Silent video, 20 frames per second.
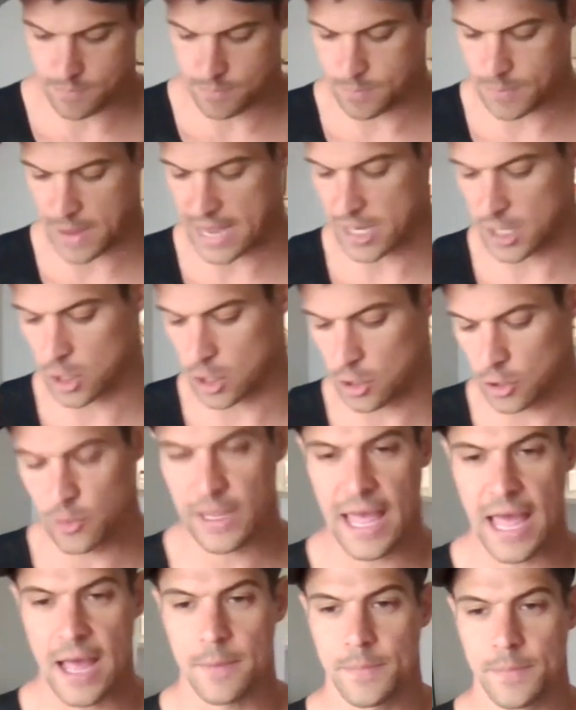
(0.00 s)

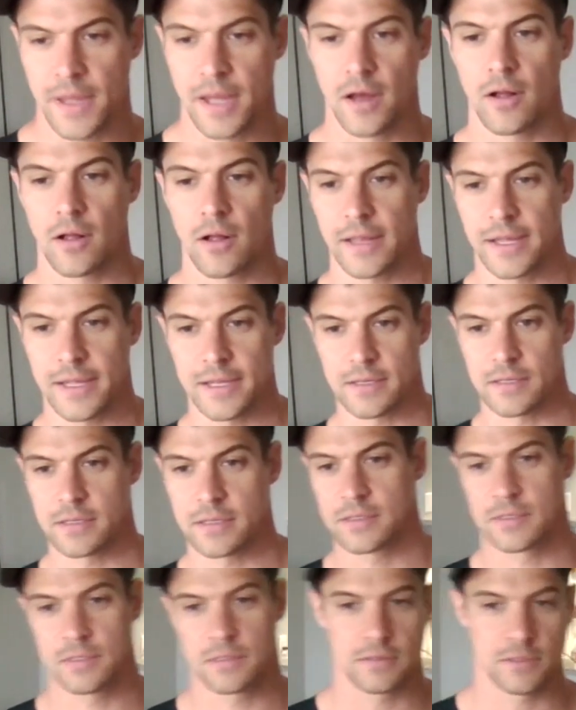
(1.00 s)
glucan pill
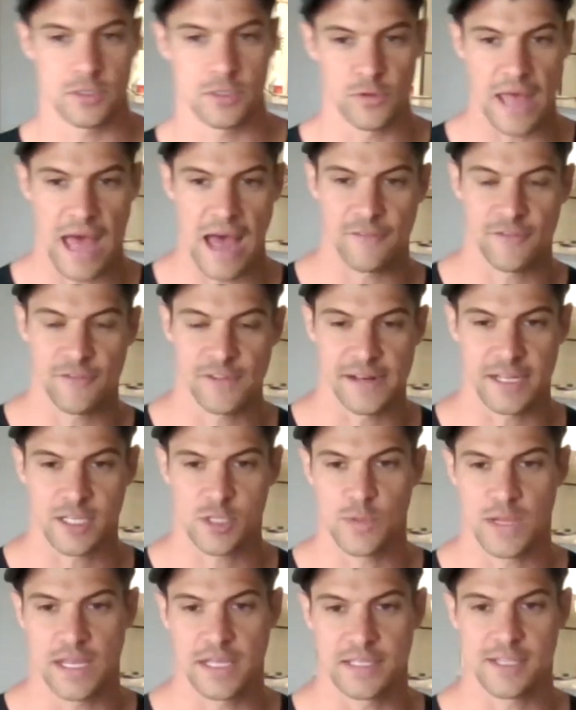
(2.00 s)
and do that for the
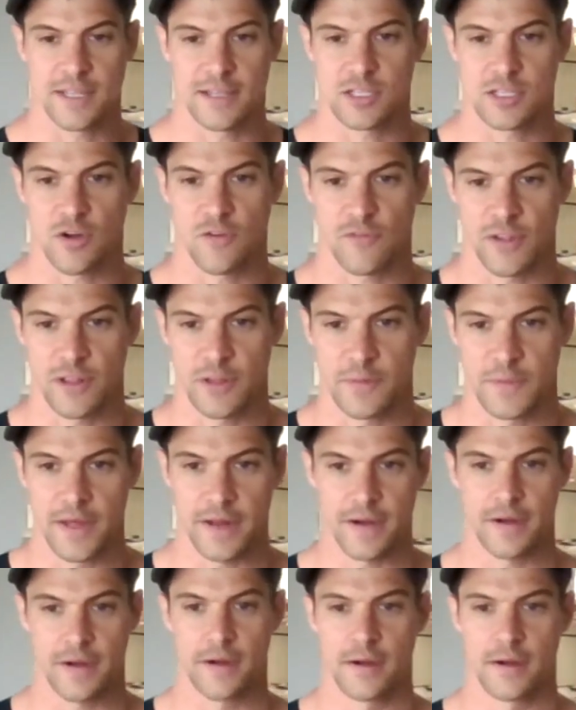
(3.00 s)
next week until I start feeling better?